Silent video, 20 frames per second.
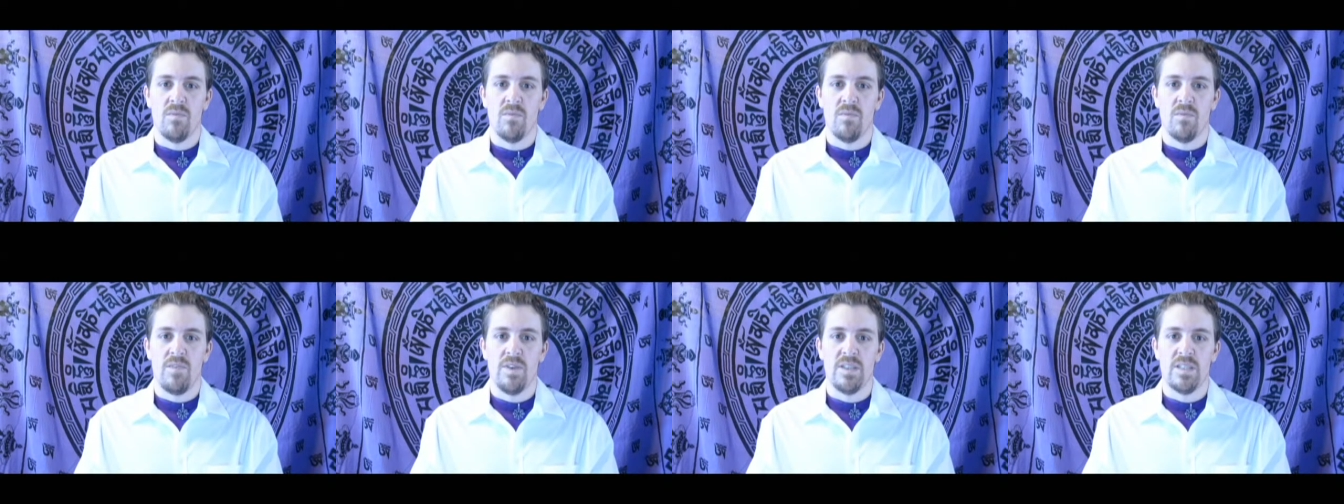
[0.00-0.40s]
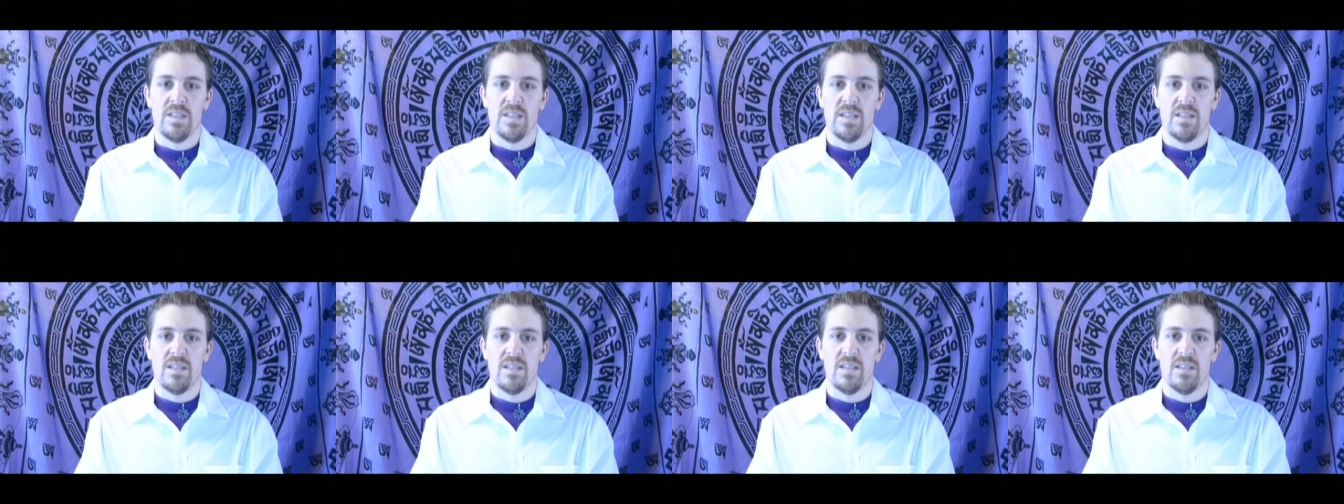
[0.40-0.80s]

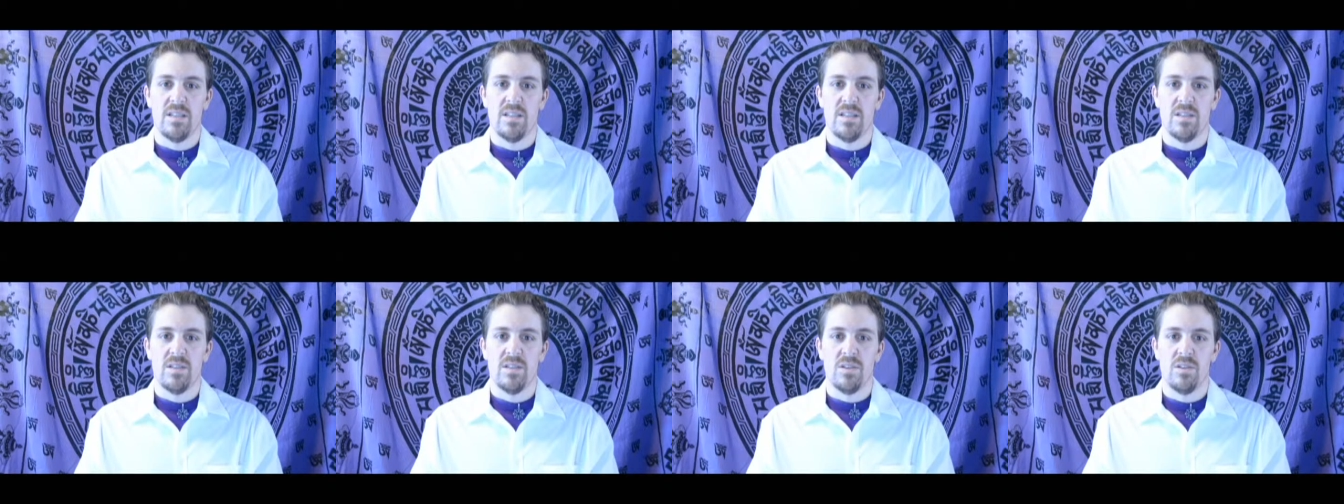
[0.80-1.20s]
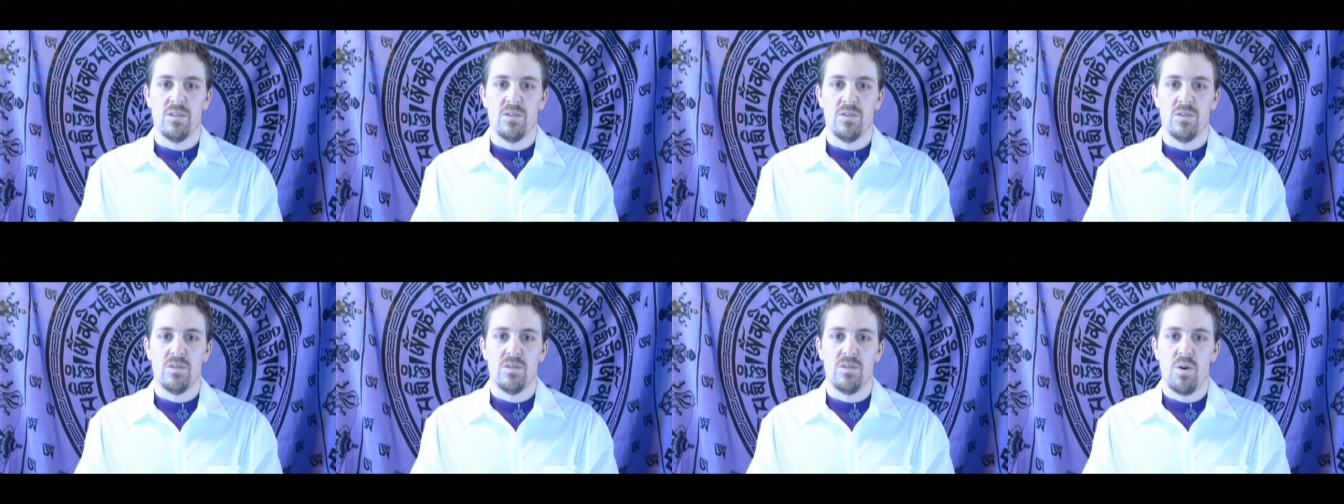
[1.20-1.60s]
visit
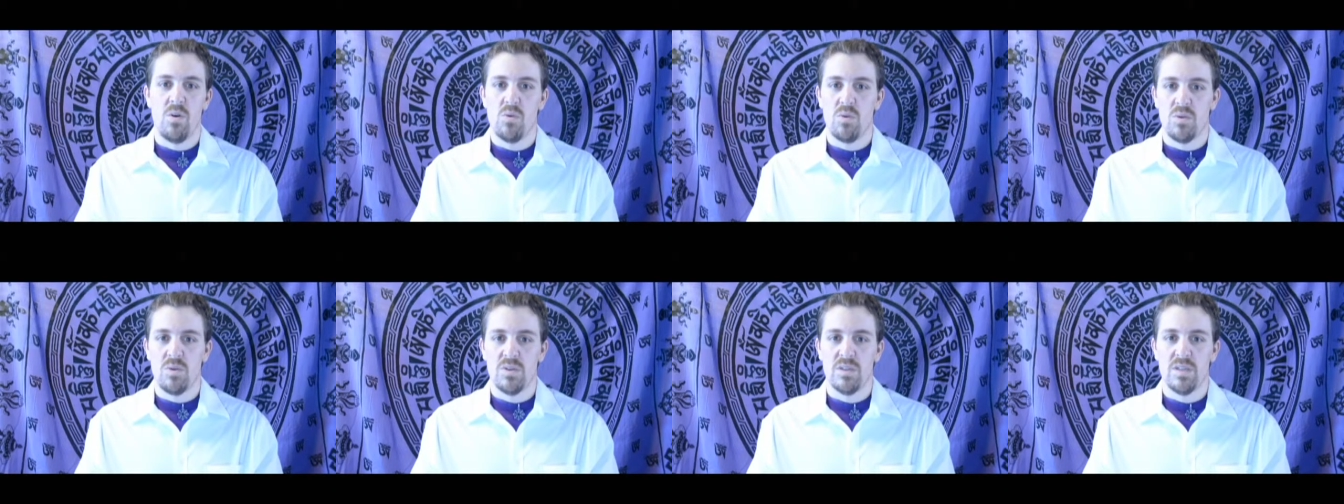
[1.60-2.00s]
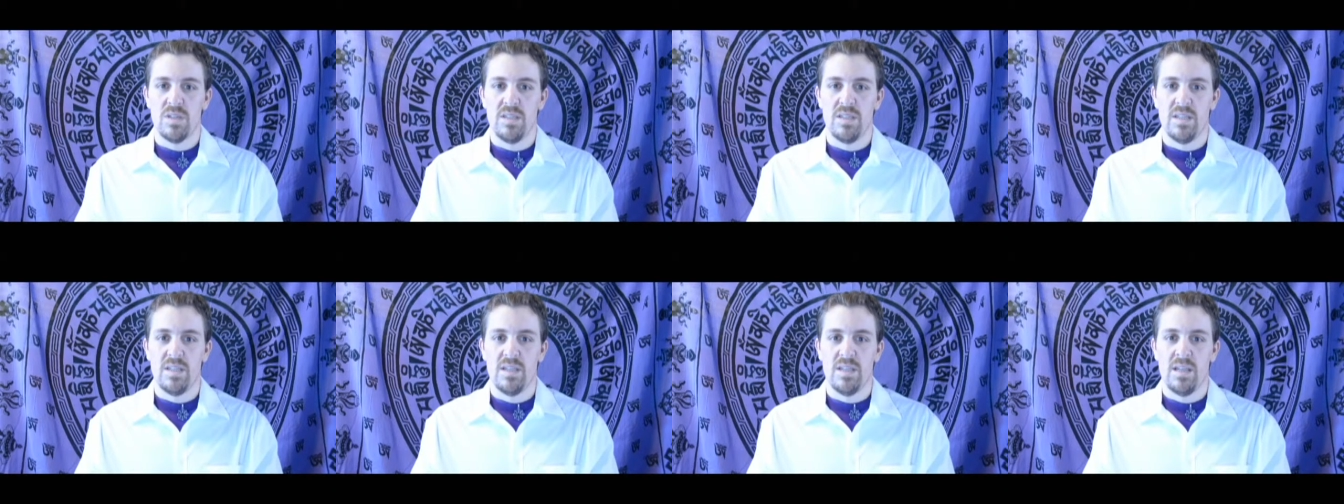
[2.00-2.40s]
the locals,
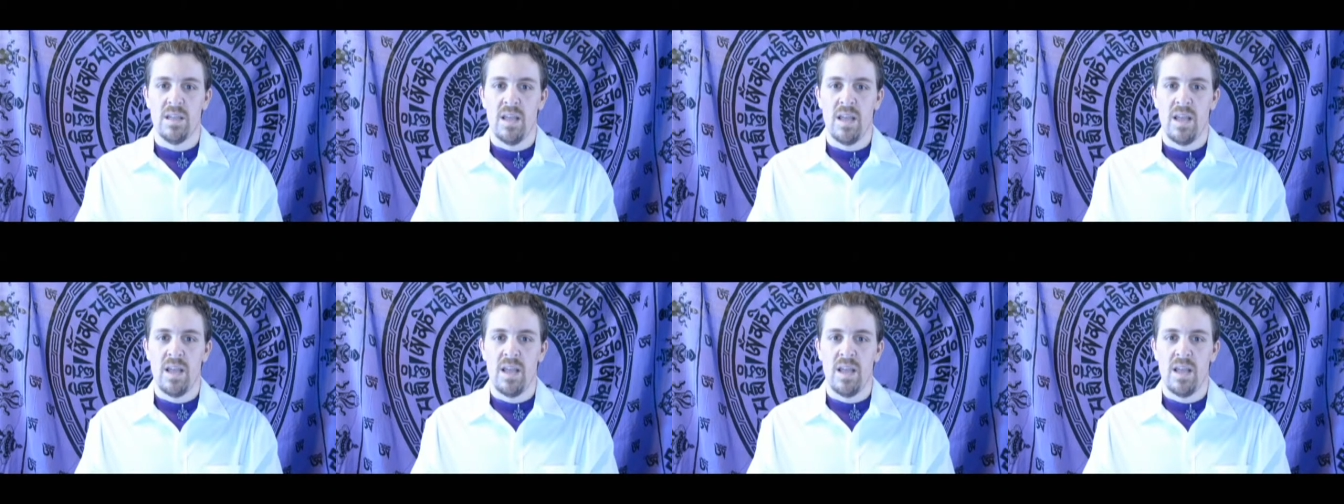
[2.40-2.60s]
and